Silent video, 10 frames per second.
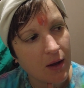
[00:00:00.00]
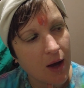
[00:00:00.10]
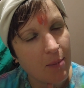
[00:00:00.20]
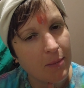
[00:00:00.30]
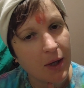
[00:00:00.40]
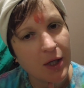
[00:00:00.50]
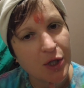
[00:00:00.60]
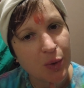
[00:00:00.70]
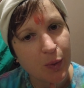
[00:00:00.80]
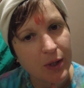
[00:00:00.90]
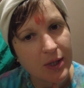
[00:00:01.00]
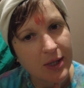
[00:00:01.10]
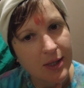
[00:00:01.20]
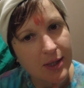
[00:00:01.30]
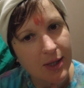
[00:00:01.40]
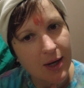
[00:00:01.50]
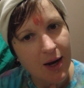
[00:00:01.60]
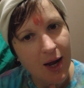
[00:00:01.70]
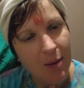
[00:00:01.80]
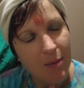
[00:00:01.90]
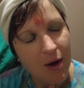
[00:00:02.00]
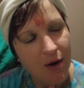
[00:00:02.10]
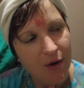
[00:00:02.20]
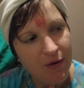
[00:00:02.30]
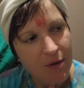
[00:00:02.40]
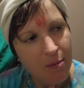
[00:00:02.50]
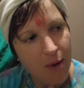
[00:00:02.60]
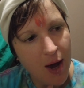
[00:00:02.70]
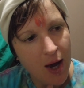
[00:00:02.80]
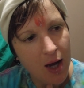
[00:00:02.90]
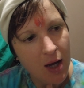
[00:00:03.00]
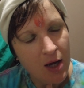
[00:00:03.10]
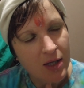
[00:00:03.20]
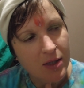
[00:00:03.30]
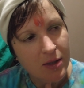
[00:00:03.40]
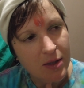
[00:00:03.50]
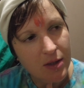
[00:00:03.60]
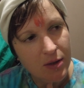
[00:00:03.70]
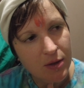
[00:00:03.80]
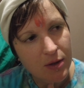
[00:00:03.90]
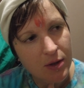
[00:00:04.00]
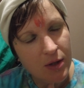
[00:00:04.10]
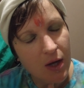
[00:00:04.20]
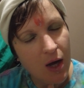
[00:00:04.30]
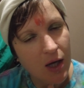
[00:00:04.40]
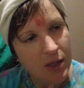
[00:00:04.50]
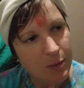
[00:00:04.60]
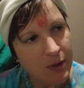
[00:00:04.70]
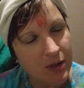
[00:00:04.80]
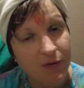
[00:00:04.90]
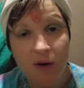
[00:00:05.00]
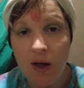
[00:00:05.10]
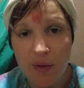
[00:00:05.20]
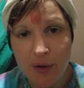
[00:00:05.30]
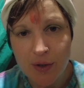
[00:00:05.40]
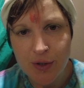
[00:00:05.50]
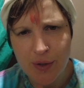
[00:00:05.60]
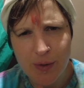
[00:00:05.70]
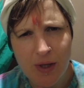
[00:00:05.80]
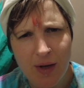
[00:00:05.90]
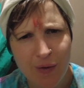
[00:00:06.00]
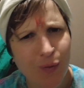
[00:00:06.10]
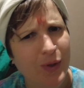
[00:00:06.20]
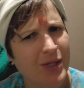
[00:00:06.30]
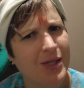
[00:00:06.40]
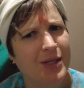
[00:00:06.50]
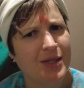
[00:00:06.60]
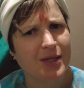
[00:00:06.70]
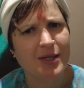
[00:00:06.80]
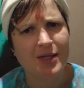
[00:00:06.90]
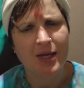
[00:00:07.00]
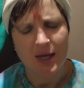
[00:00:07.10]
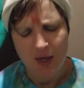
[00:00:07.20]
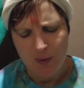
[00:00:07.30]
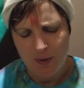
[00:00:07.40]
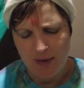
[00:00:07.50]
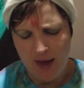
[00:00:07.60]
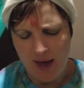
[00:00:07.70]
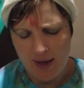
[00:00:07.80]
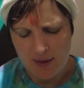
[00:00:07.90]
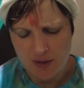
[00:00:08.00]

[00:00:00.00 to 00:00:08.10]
Amit, which is the name of my sister's husband's father. So there's a lot of coincidences with that.